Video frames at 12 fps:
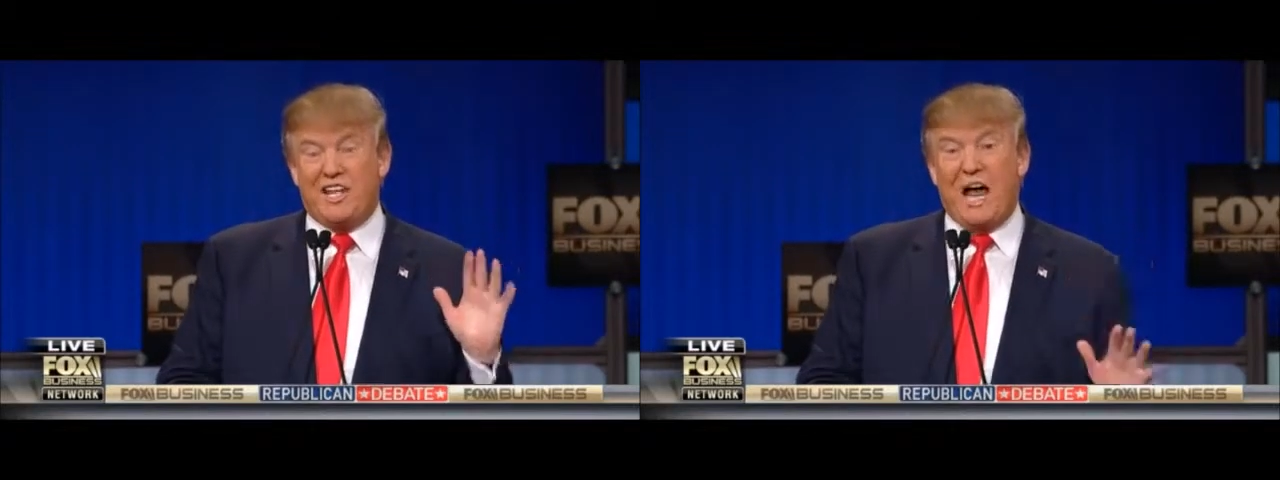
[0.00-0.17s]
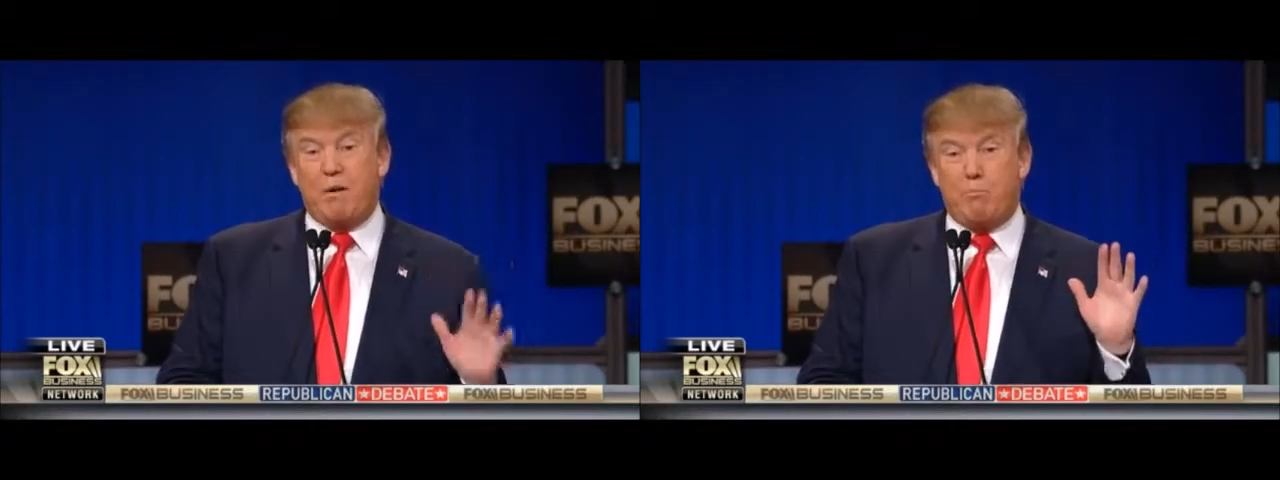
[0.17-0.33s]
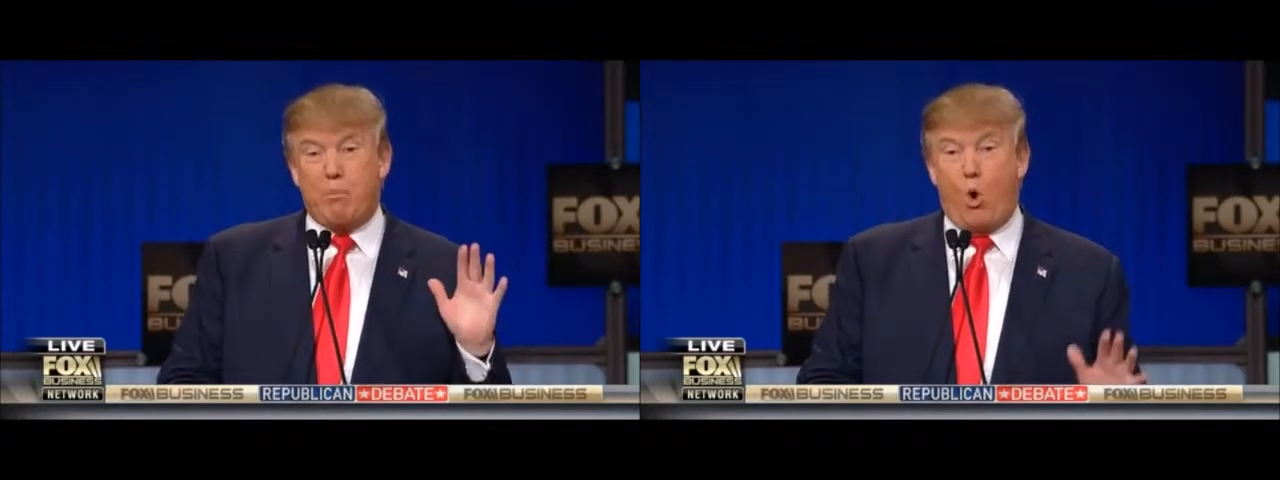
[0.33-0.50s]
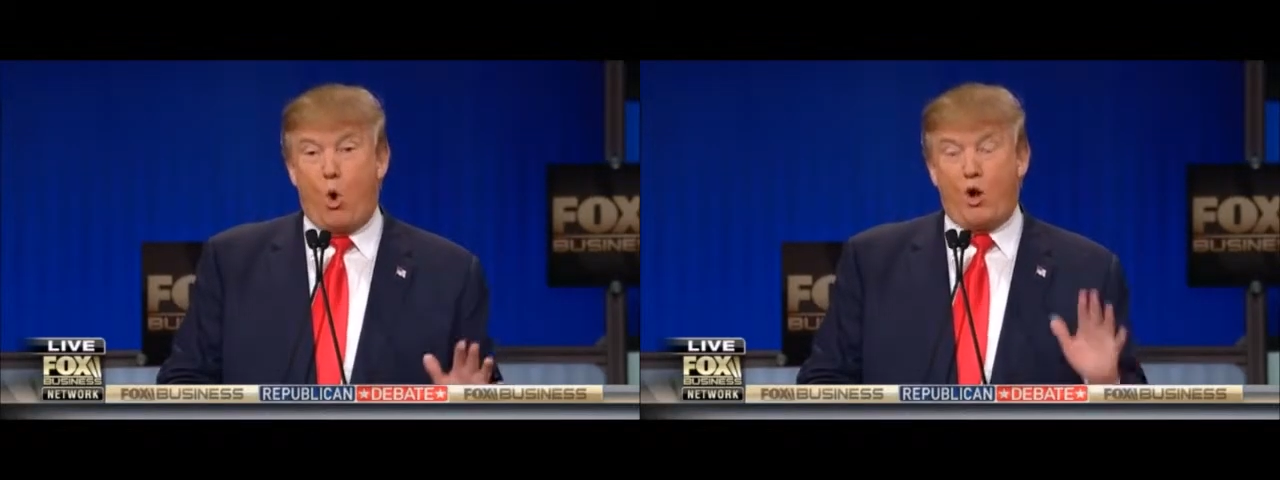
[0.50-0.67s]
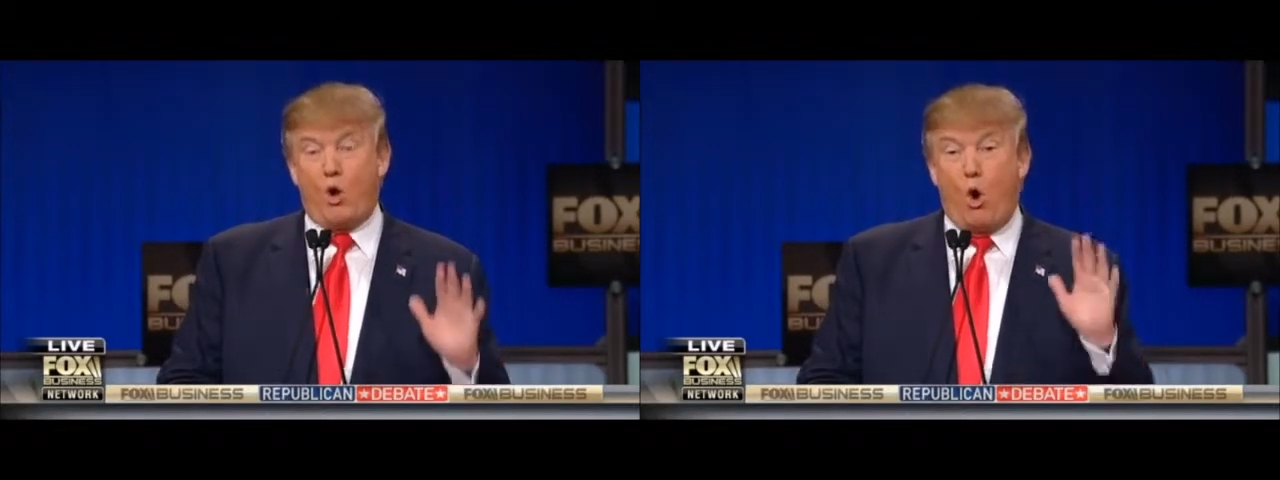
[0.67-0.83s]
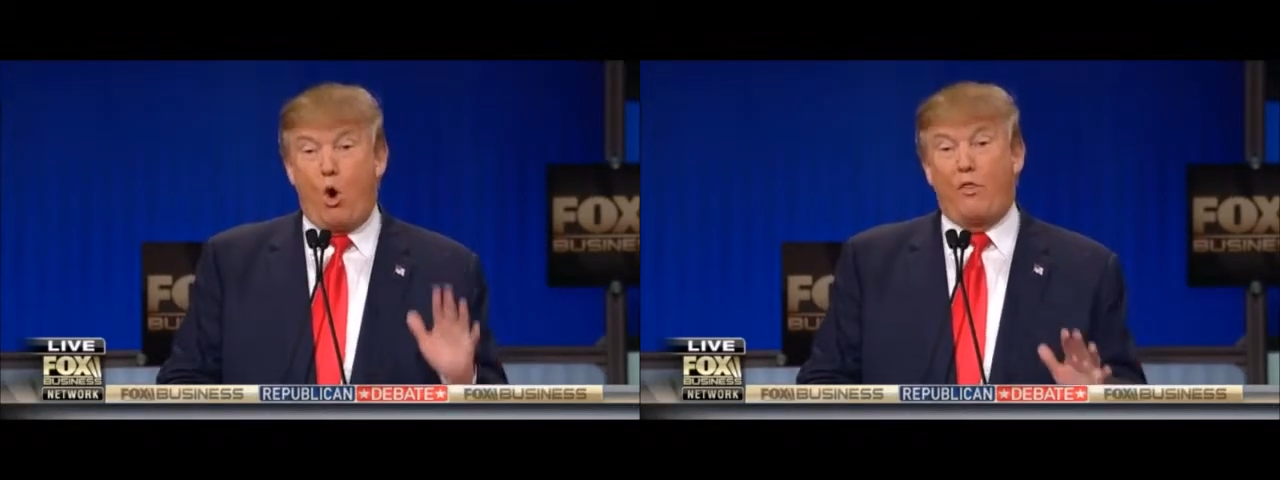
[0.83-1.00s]
not
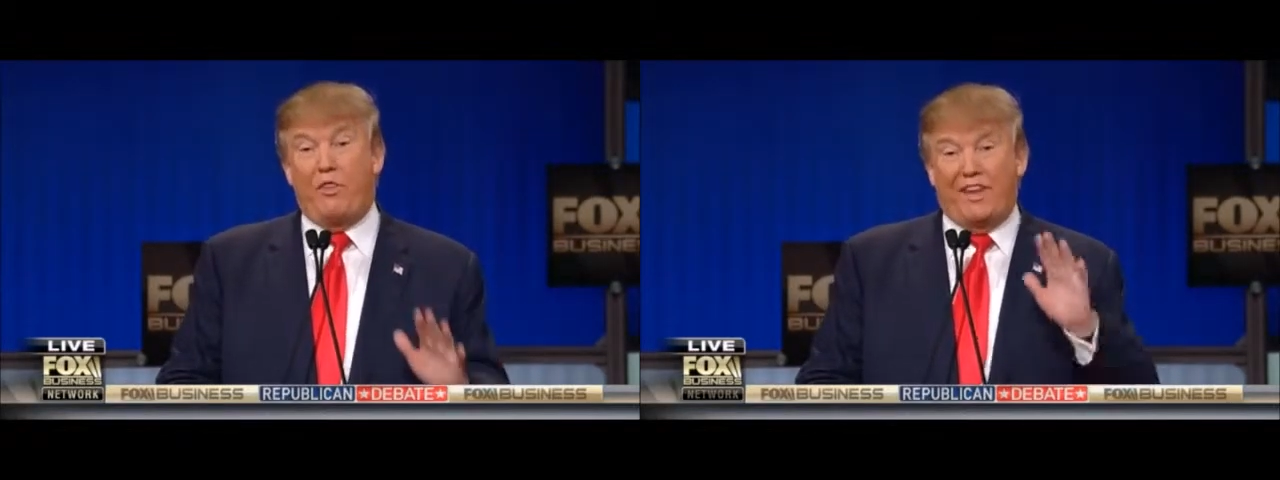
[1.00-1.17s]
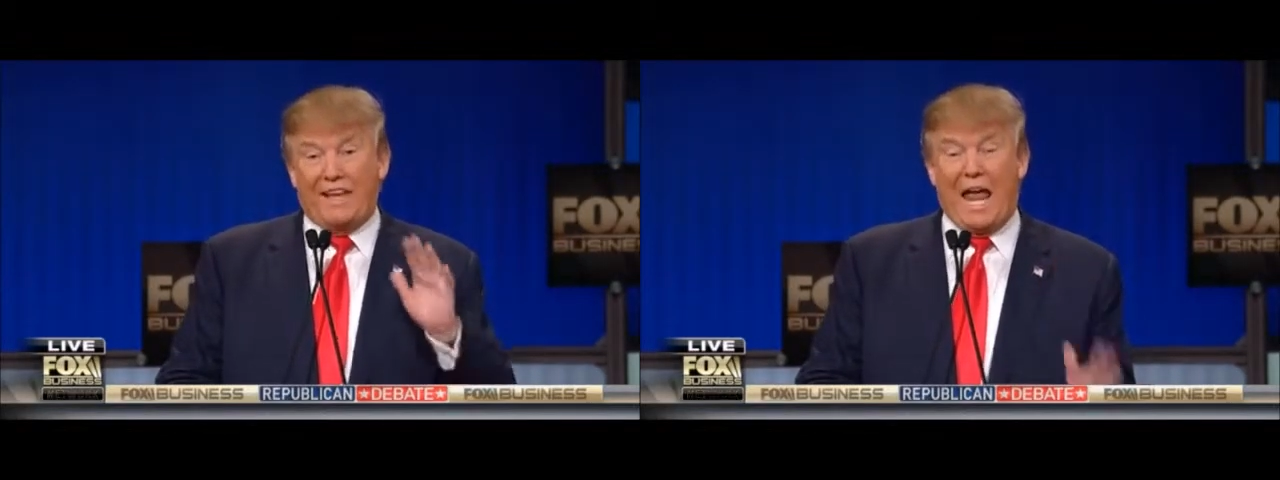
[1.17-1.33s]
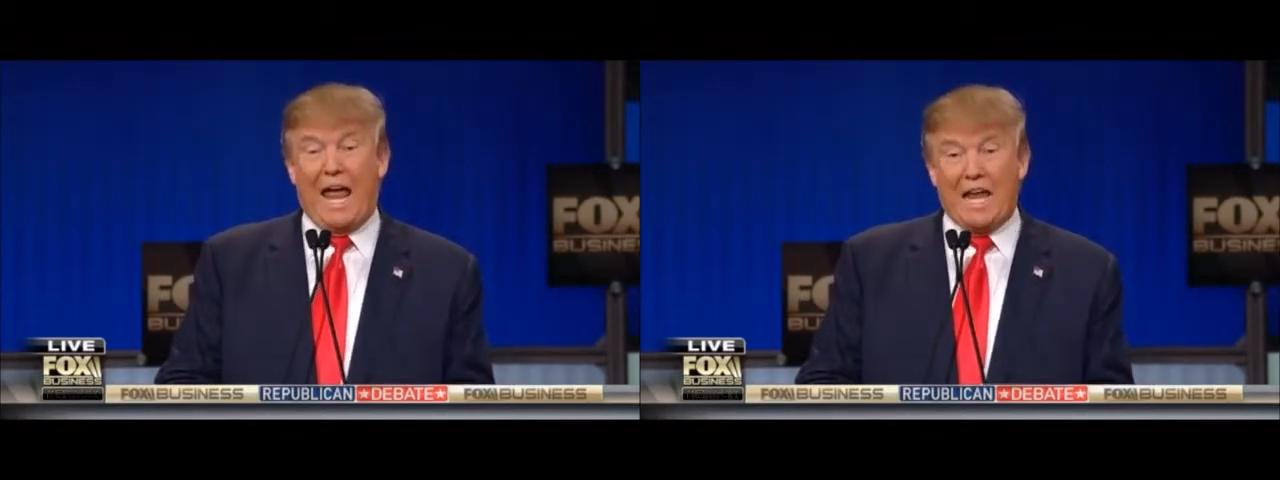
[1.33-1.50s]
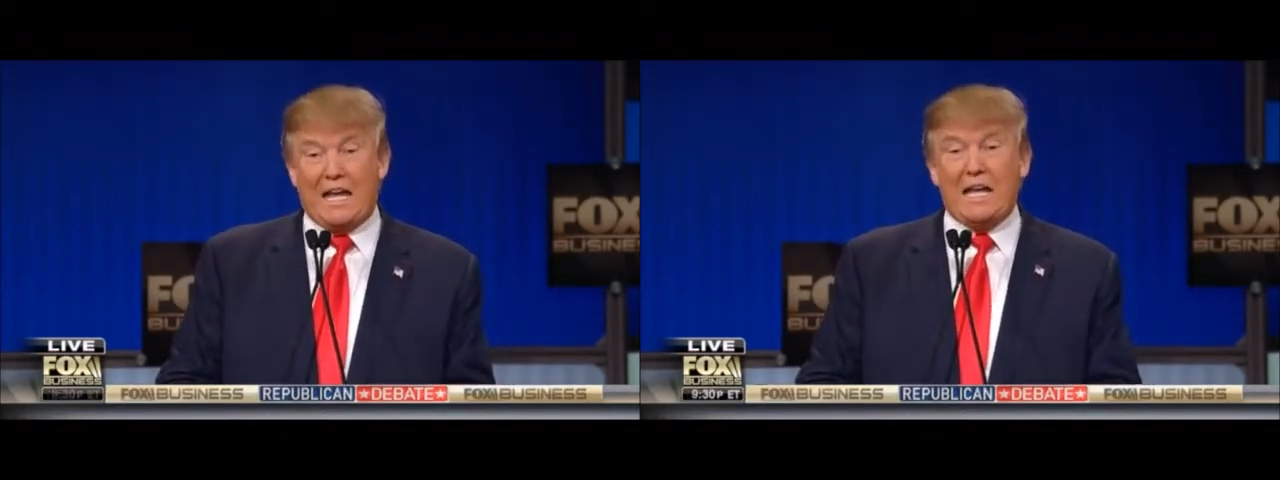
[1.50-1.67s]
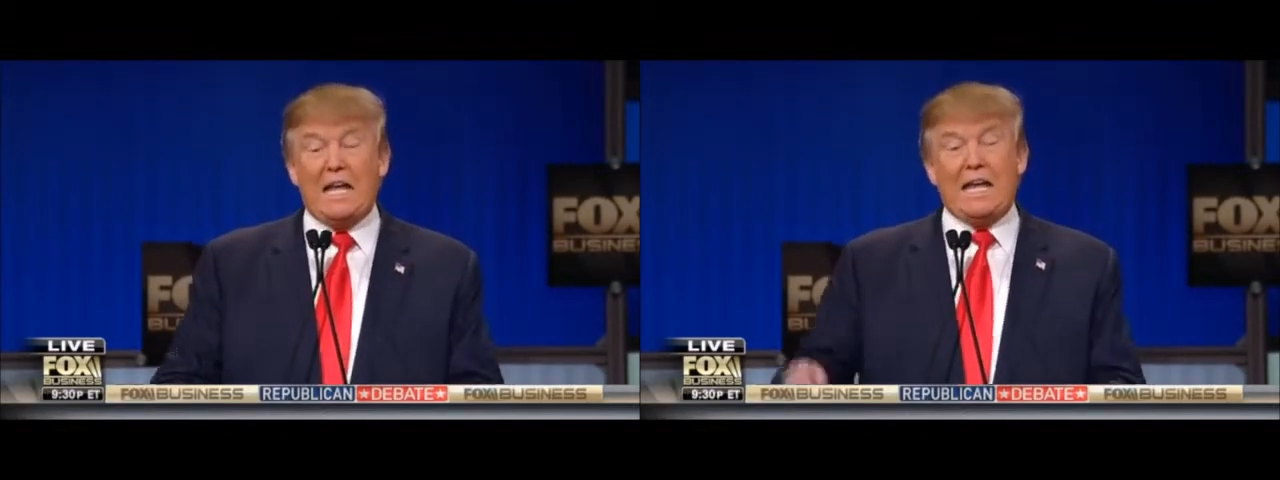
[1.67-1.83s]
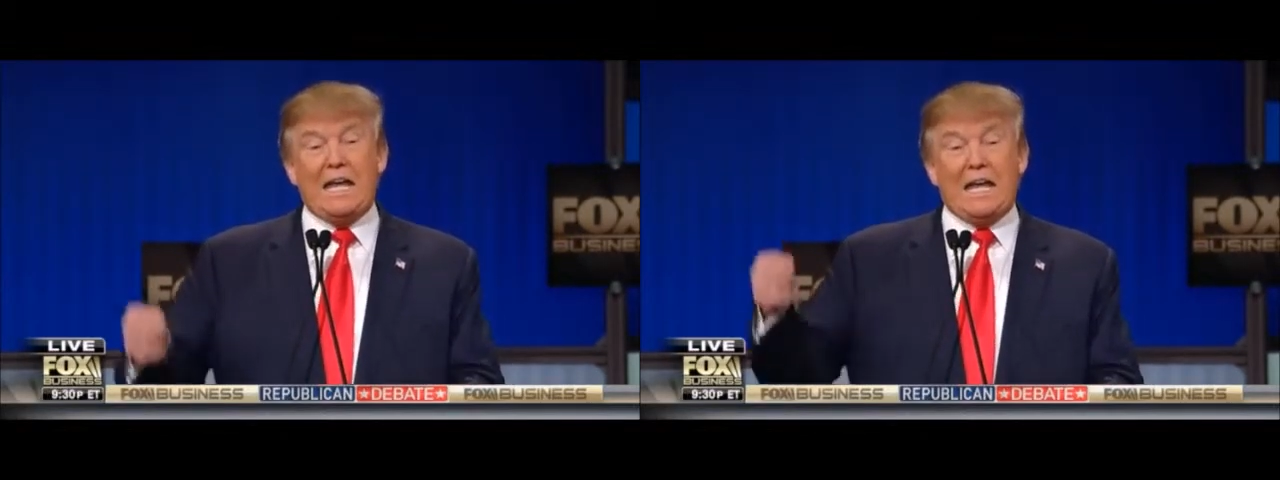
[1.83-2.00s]
born on the land,